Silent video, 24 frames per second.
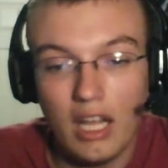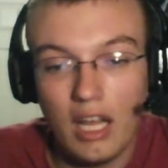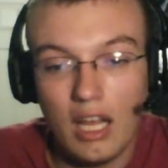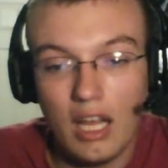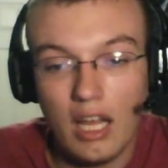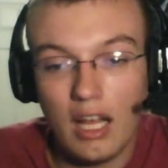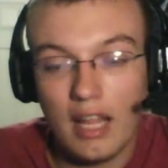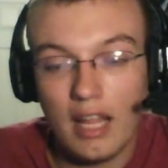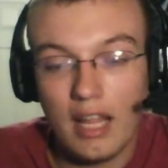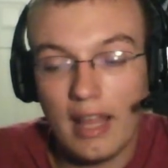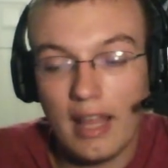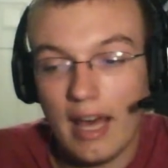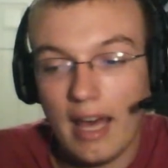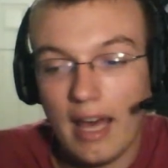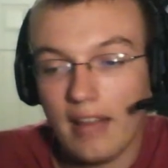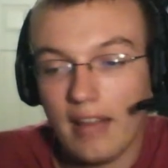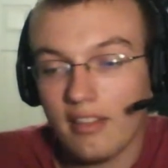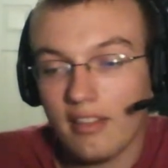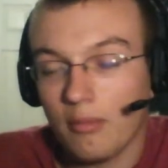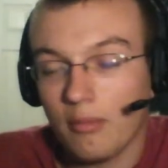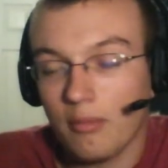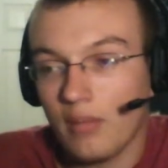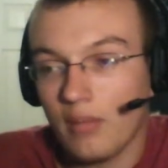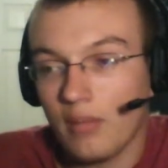
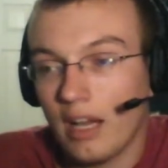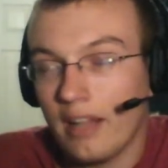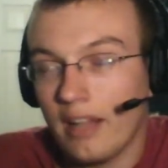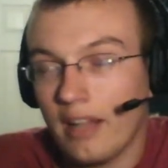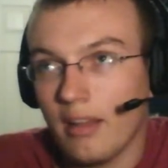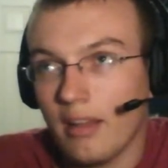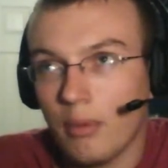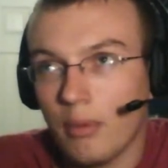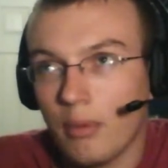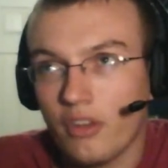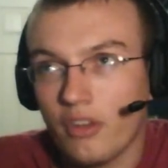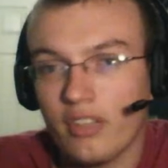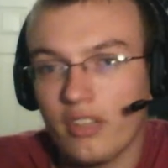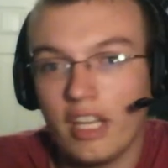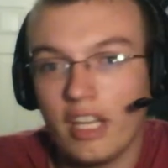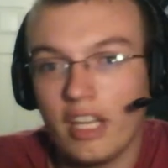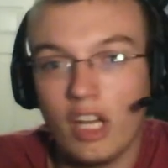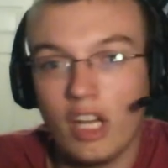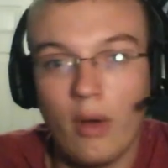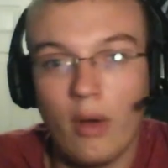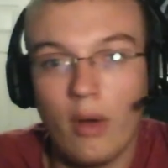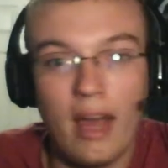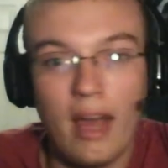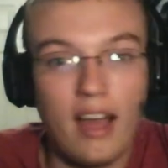that a person I
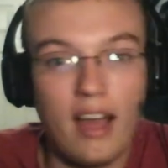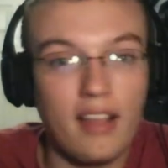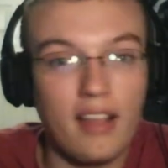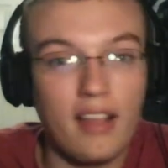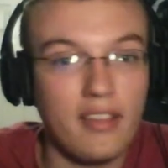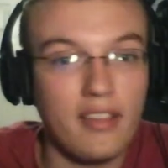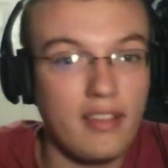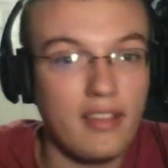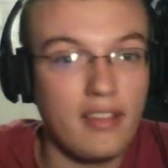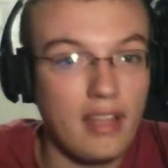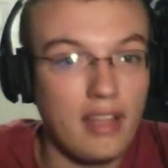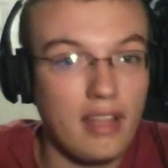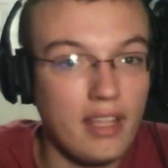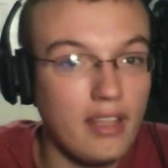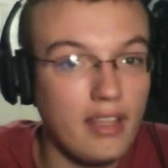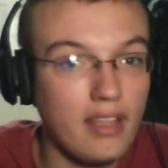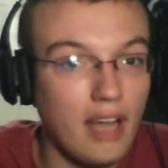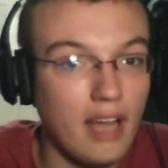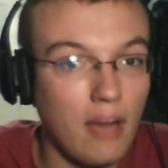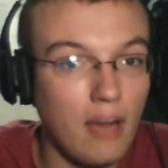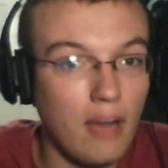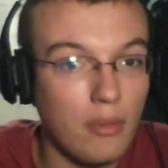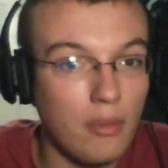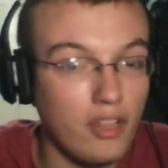know has, that he
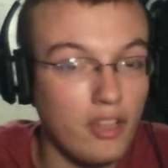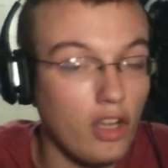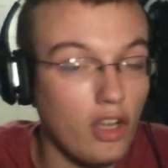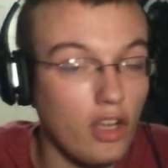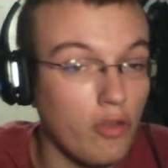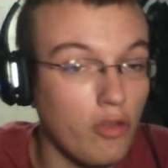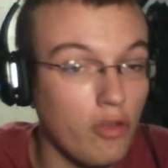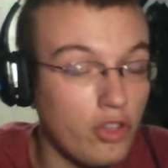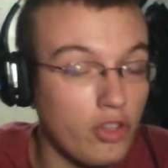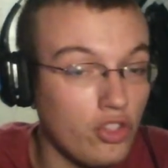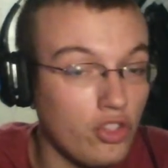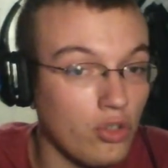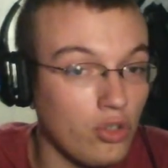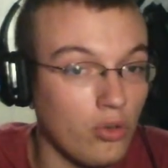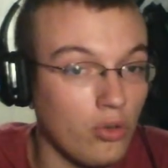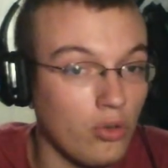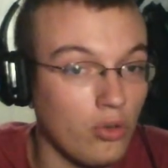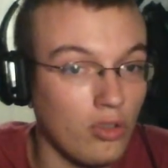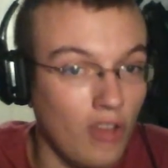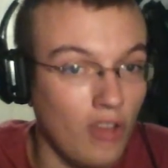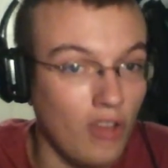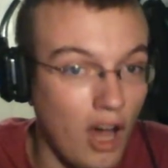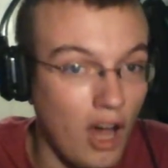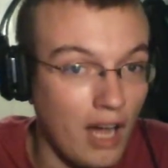got with the
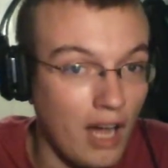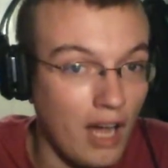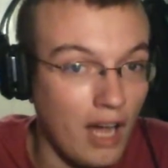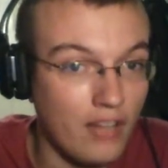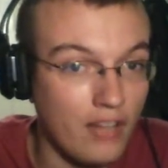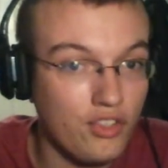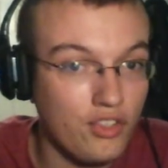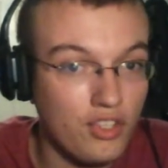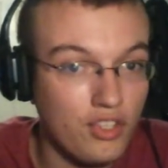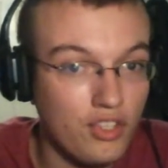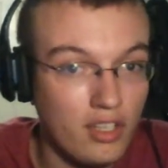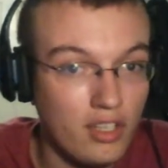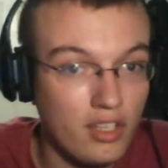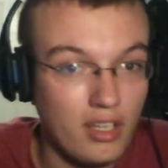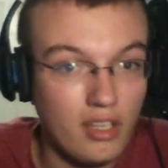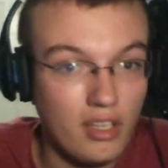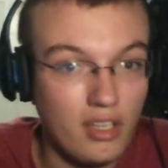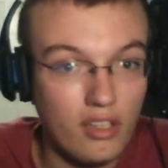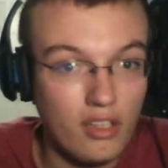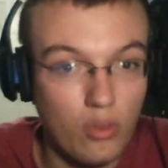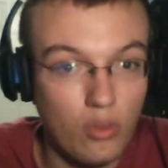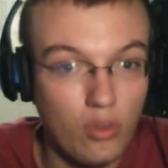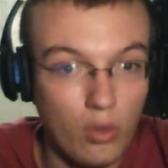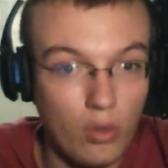original launch
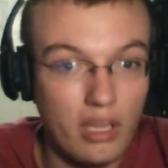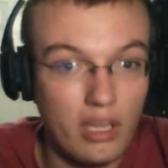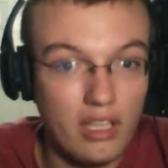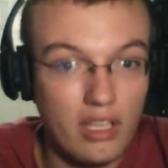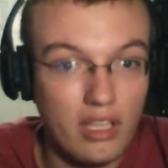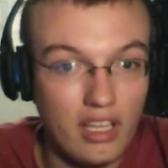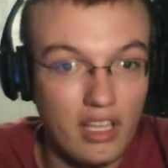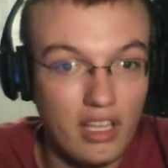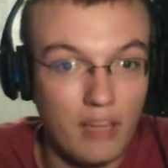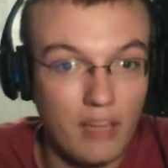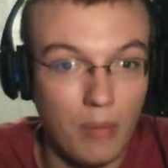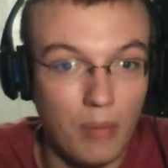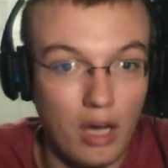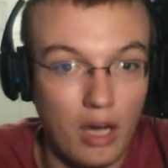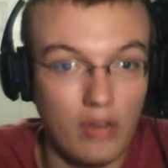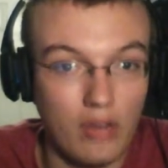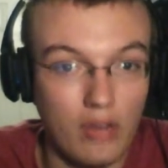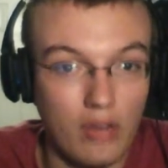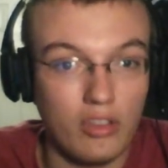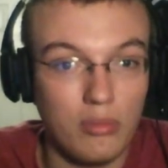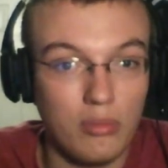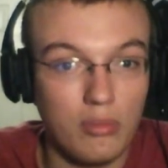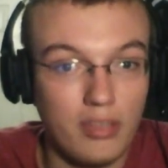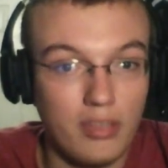20 gig
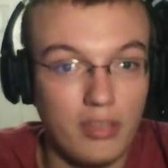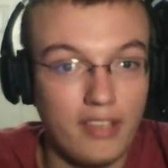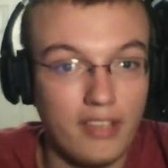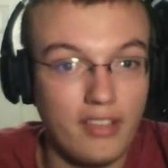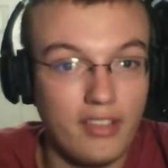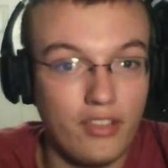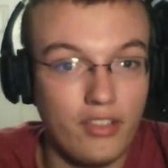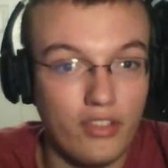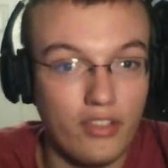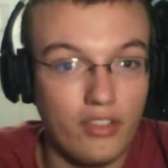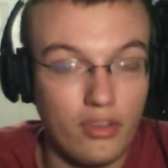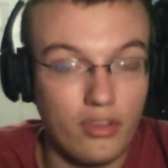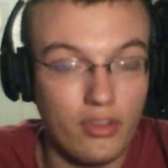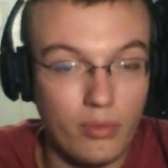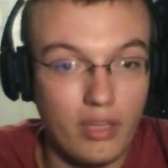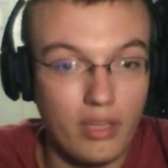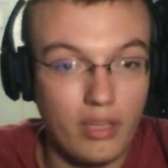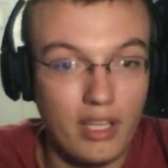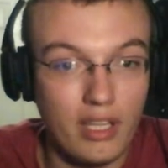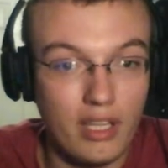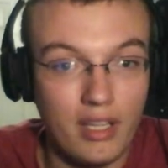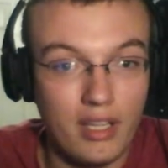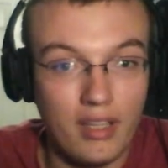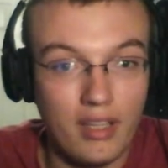model of the PlayStation
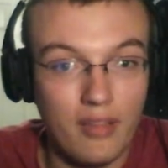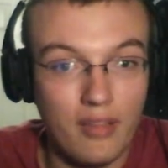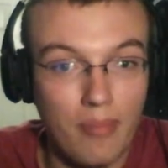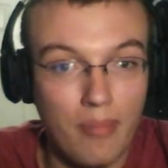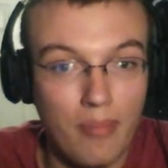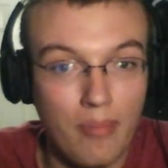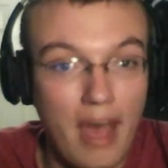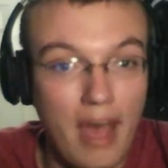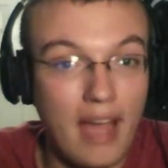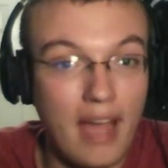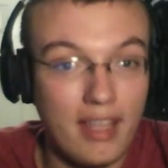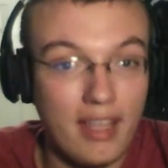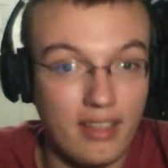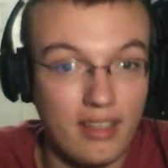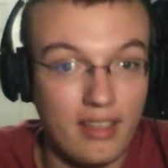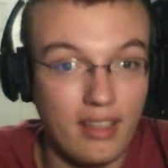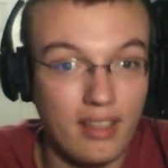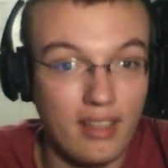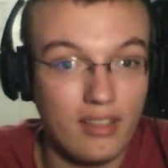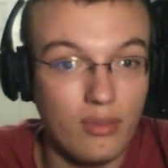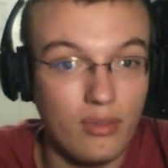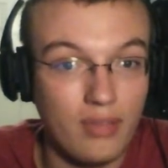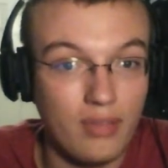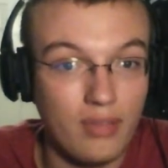3 back in
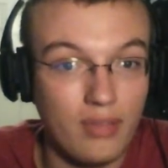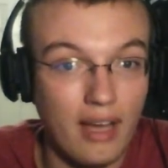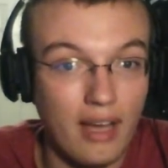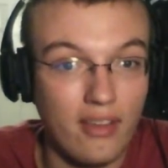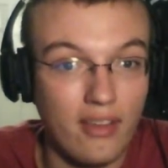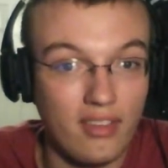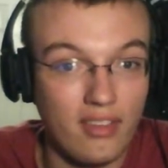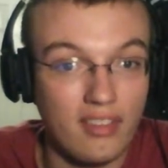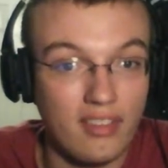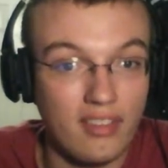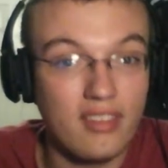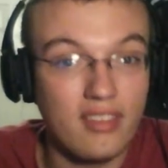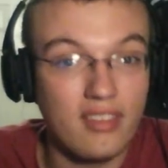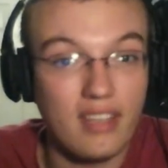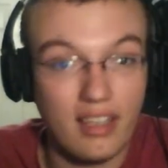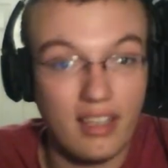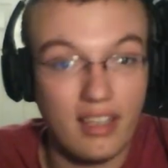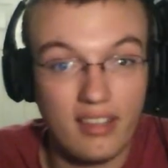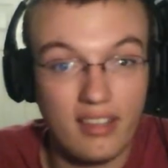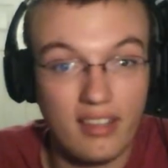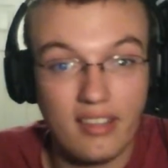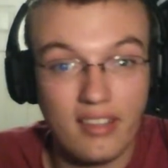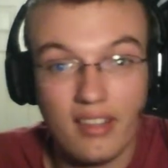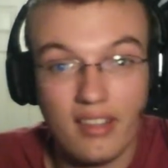like
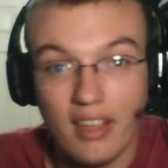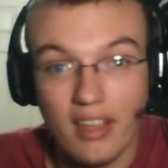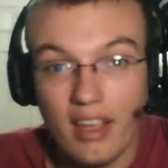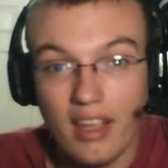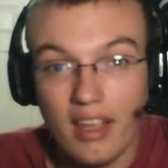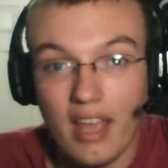2006.